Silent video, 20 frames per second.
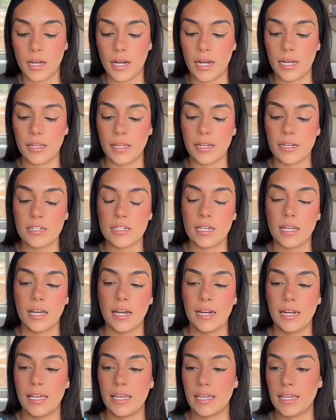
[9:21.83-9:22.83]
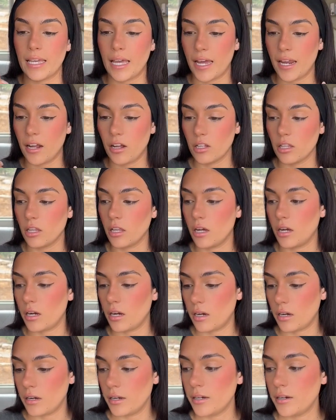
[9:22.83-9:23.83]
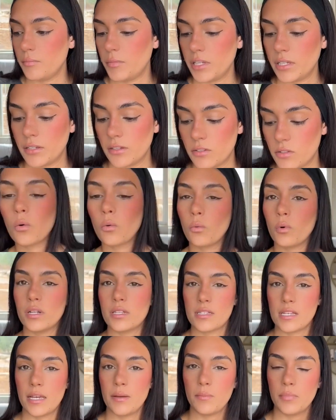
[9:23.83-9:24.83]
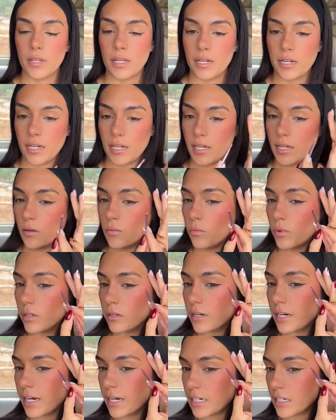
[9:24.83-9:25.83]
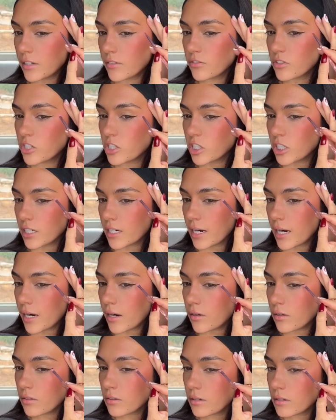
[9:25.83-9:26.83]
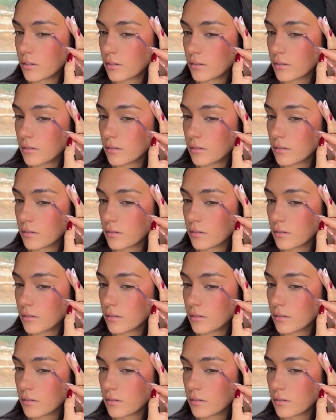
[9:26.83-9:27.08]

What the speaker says: I like to kind of get a lot on because once I blend it, it will kind of sheer out.